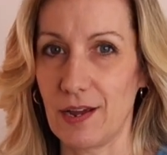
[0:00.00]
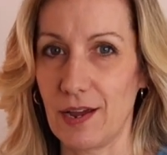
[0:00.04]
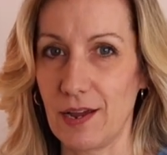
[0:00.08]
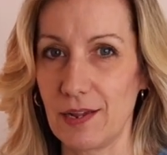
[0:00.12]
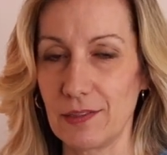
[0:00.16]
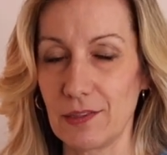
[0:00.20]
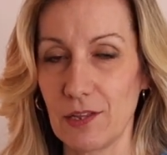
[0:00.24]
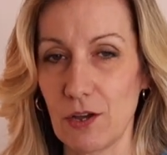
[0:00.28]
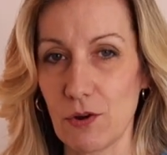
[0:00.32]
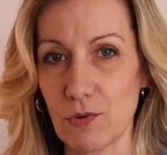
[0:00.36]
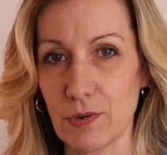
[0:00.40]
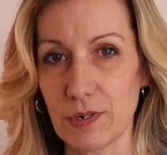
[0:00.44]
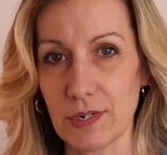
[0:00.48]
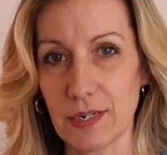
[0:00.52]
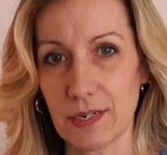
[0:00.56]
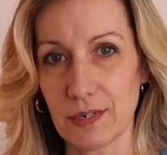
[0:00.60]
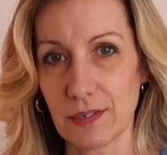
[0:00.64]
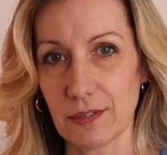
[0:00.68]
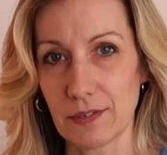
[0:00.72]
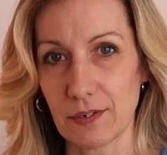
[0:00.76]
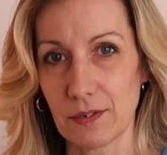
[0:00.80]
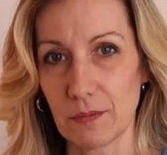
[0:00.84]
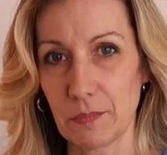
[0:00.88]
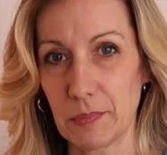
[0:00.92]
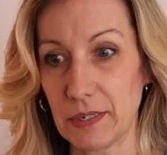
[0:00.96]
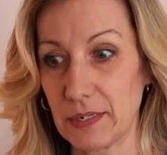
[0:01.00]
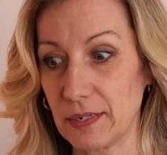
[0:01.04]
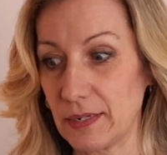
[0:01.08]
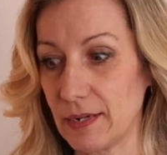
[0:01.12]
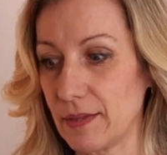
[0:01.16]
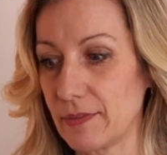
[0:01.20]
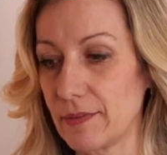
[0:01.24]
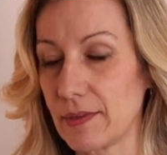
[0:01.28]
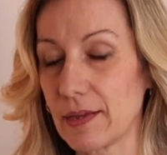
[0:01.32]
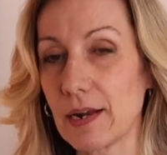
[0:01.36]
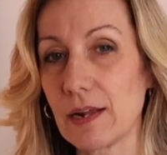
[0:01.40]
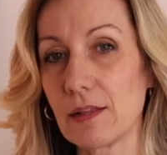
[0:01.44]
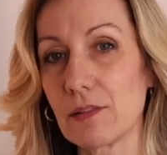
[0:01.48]
I lowered it a little bit
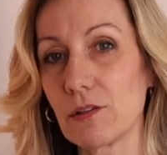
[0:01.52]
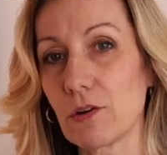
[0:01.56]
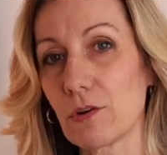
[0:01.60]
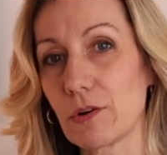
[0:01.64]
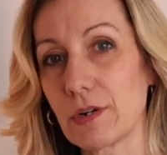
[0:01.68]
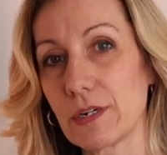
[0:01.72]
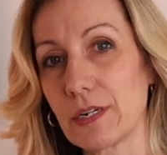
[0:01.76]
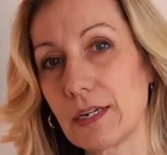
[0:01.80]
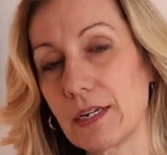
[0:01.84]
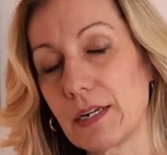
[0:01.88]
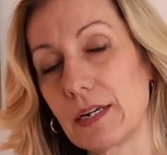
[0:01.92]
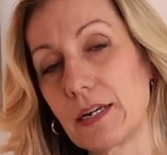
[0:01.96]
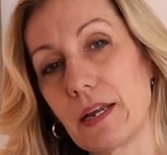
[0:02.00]
and then I lowered it